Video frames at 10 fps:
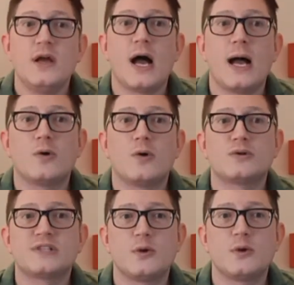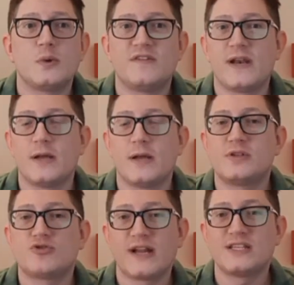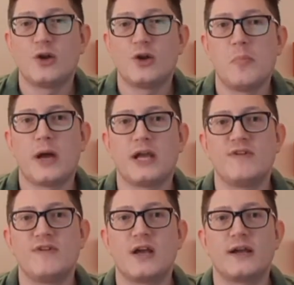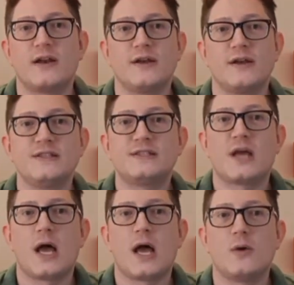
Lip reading: Also, we've developed trans and non-binary guidelines,